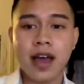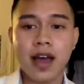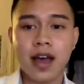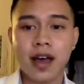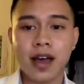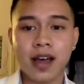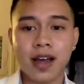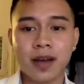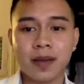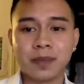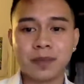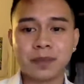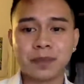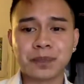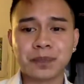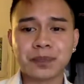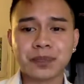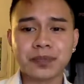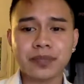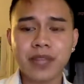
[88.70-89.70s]

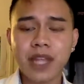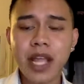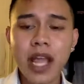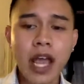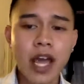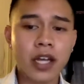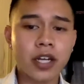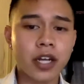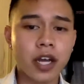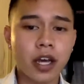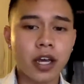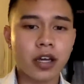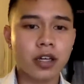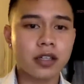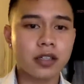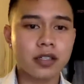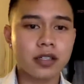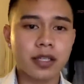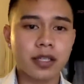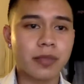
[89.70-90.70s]
And
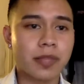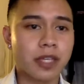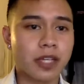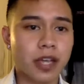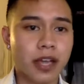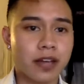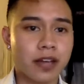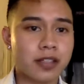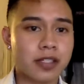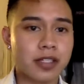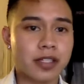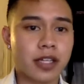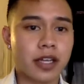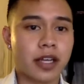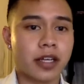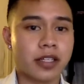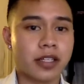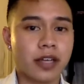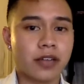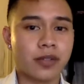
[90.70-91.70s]
something else that
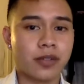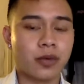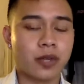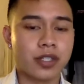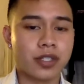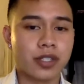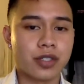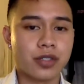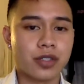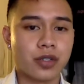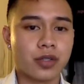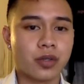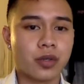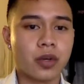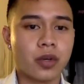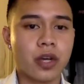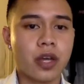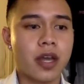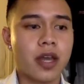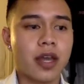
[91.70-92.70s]
I definitely want to do
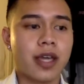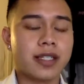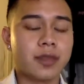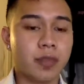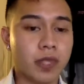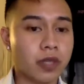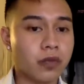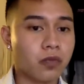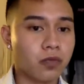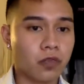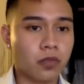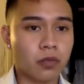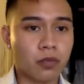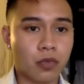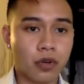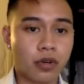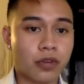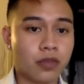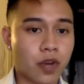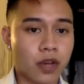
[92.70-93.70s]
is be
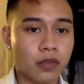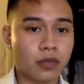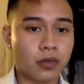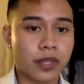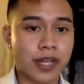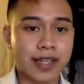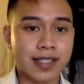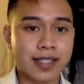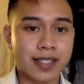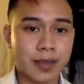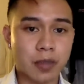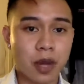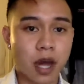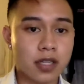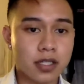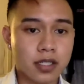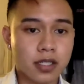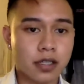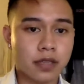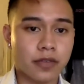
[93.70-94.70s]
more involved with SE
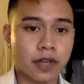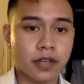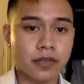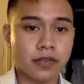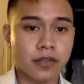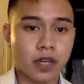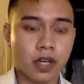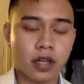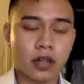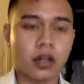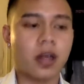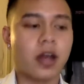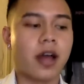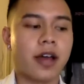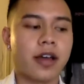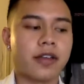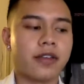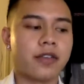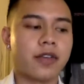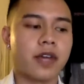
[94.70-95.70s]
Pasa.
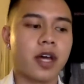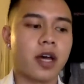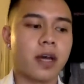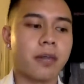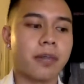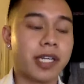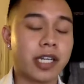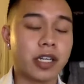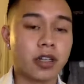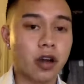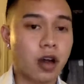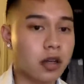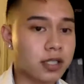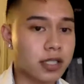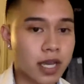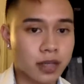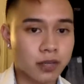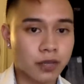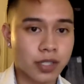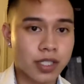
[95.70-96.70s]
I've been in
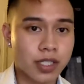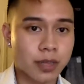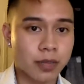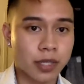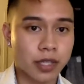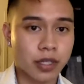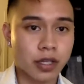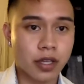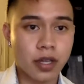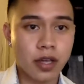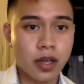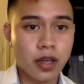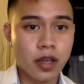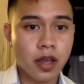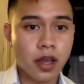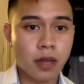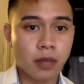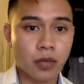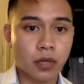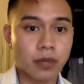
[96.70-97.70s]
contact with some of the
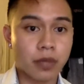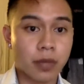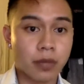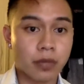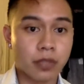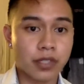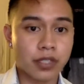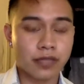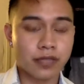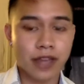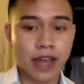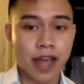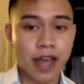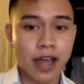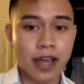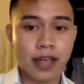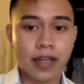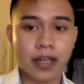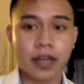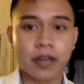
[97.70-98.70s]
board members of
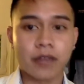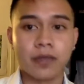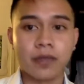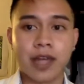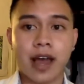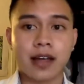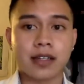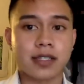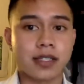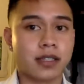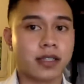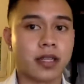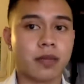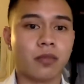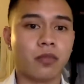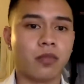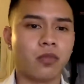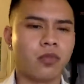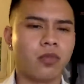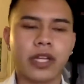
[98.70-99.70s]
that, and I've been asking
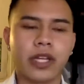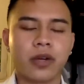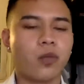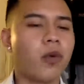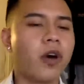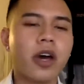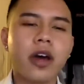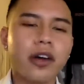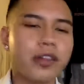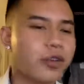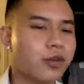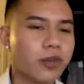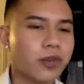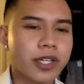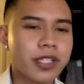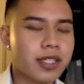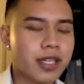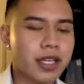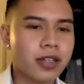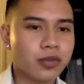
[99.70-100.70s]
them like, what other
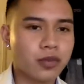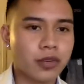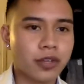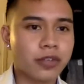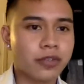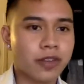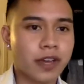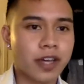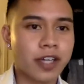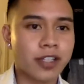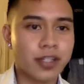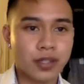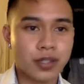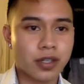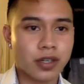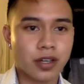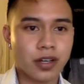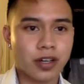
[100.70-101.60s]
ways can TroyFi